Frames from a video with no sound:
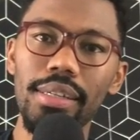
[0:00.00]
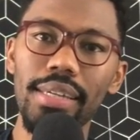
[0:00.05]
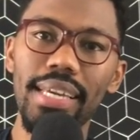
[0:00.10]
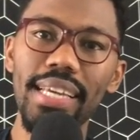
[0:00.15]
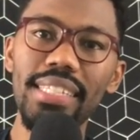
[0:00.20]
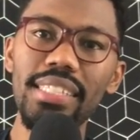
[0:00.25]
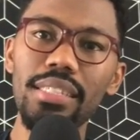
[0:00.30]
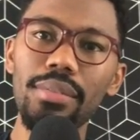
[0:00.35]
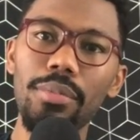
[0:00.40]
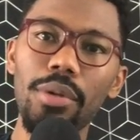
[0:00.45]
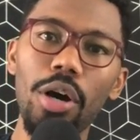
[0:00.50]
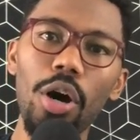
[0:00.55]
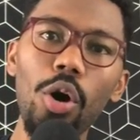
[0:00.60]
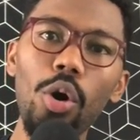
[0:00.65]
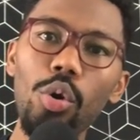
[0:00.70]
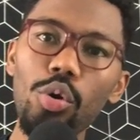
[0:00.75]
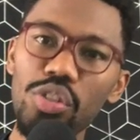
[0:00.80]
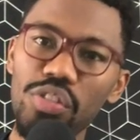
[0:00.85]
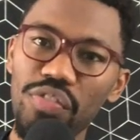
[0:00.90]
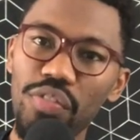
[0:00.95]
get some
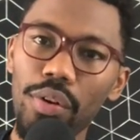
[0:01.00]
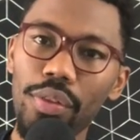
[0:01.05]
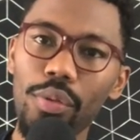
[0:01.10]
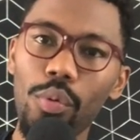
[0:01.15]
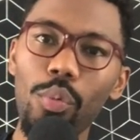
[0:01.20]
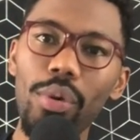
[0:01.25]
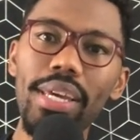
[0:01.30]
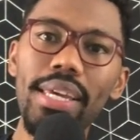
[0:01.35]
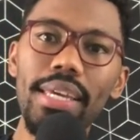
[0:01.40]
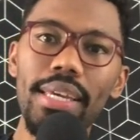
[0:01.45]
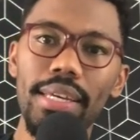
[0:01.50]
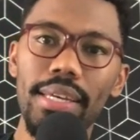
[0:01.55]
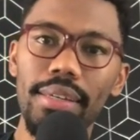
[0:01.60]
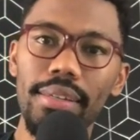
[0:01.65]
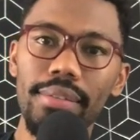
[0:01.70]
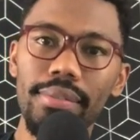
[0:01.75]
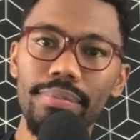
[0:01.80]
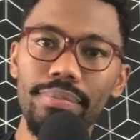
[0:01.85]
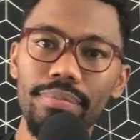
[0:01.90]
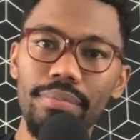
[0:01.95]
goals for the week,
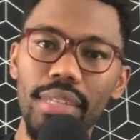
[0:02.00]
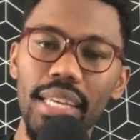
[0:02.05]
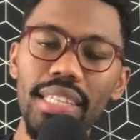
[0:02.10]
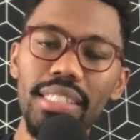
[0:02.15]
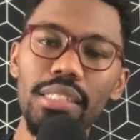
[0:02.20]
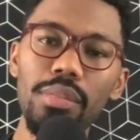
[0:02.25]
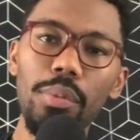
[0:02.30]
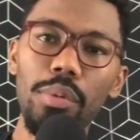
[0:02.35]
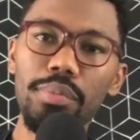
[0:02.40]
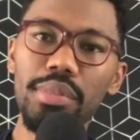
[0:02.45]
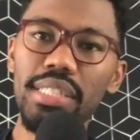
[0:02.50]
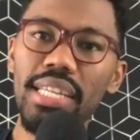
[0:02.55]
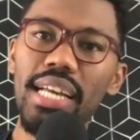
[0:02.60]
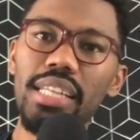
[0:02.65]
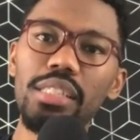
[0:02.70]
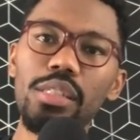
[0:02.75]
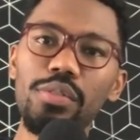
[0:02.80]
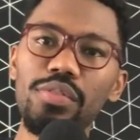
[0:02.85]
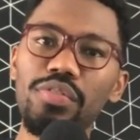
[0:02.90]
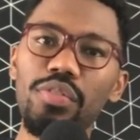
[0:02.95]
get some
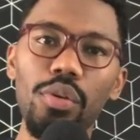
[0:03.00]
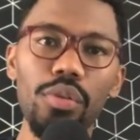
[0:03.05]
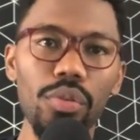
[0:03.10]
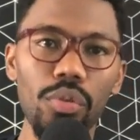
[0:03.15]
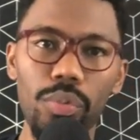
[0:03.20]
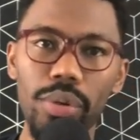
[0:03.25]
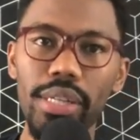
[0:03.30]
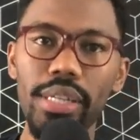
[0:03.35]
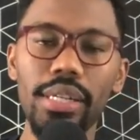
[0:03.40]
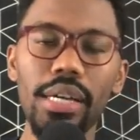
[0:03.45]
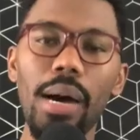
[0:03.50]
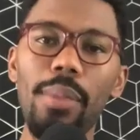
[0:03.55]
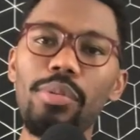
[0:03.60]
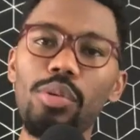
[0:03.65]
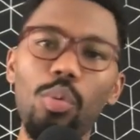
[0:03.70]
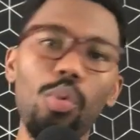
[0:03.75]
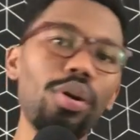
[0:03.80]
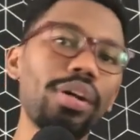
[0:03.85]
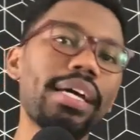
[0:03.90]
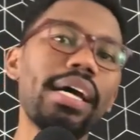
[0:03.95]
objectives for the week. I'm
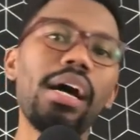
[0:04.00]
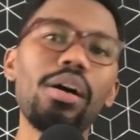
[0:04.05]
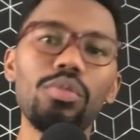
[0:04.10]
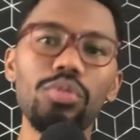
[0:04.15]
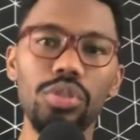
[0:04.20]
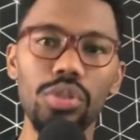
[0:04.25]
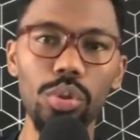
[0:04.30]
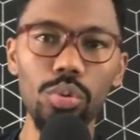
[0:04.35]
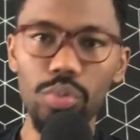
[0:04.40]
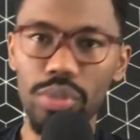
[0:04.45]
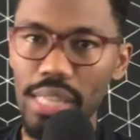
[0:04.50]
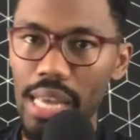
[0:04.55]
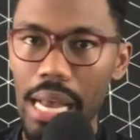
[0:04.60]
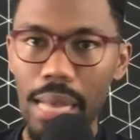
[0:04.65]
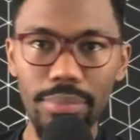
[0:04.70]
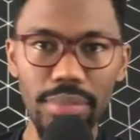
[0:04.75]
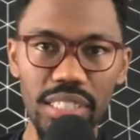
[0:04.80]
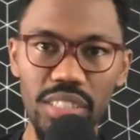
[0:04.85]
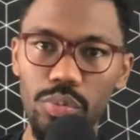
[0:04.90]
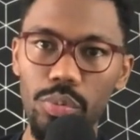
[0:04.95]
going to work out 2
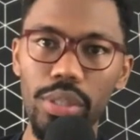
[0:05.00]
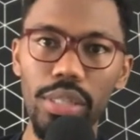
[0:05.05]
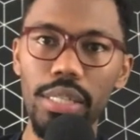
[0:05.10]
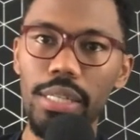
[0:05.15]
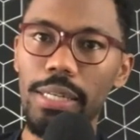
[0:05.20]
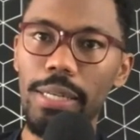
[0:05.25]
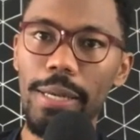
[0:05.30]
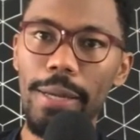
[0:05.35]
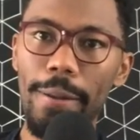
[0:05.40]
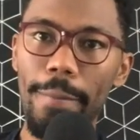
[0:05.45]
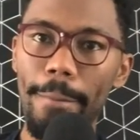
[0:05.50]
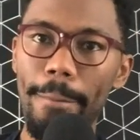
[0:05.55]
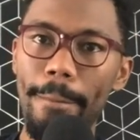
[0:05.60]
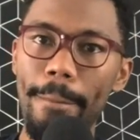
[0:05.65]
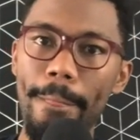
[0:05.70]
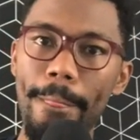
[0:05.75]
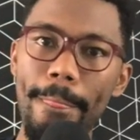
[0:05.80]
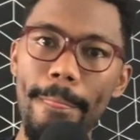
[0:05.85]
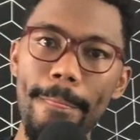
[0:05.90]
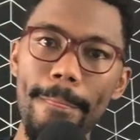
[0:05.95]
times this week.
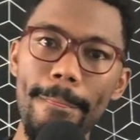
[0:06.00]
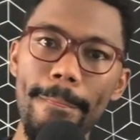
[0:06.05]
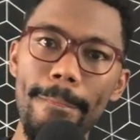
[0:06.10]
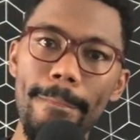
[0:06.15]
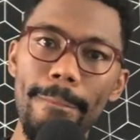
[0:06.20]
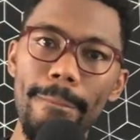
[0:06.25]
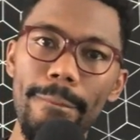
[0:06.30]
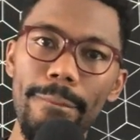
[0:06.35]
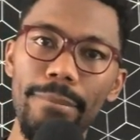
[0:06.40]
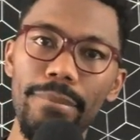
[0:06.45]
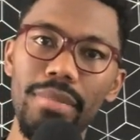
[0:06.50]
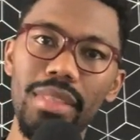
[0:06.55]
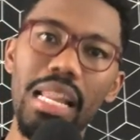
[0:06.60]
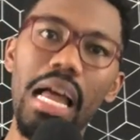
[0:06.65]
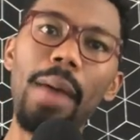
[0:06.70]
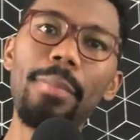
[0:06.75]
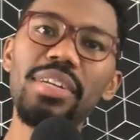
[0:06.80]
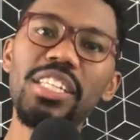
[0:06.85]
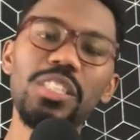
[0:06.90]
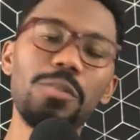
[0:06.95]

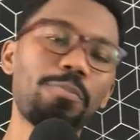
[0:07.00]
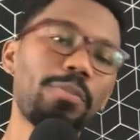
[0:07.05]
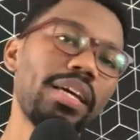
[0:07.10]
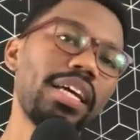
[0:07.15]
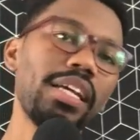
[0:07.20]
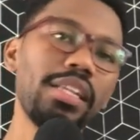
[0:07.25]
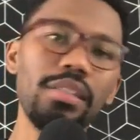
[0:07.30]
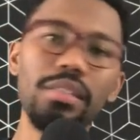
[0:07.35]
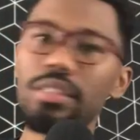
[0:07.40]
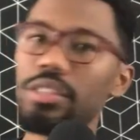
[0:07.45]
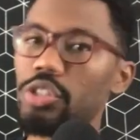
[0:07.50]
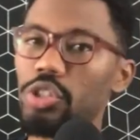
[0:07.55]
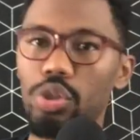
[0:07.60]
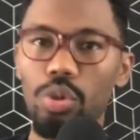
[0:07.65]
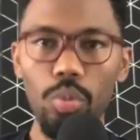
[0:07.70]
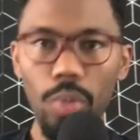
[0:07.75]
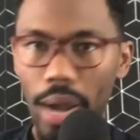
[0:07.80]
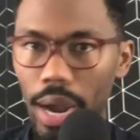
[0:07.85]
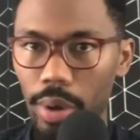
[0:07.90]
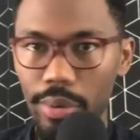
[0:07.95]
I'm going to spend
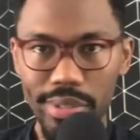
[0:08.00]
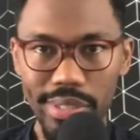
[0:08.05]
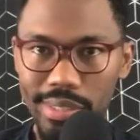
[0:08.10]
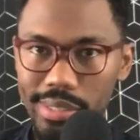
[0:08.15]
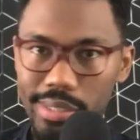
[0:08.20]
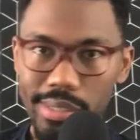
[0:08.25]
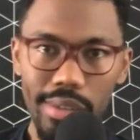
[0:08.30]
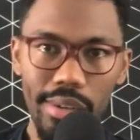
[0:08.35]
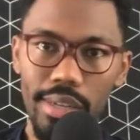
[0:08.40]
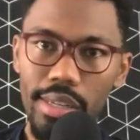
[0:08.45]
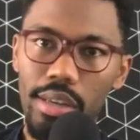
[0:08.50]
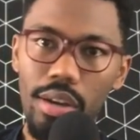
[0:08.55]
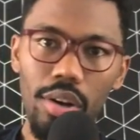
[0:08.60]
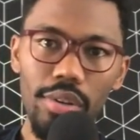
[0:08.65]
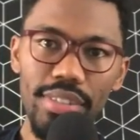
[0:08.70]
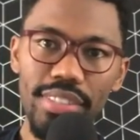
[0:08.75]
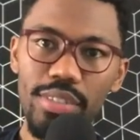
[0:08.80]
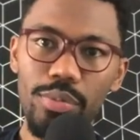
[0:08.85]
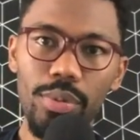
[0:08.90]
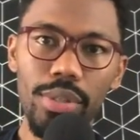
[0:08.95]
2 hours in study hall
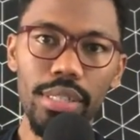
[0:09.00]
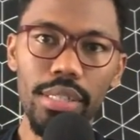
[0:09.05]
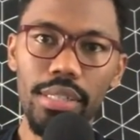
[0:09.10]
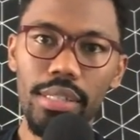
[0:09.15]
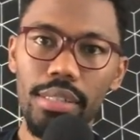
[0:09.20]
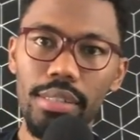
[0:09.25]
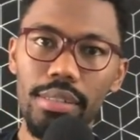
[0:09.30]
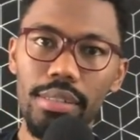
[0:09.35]
this week.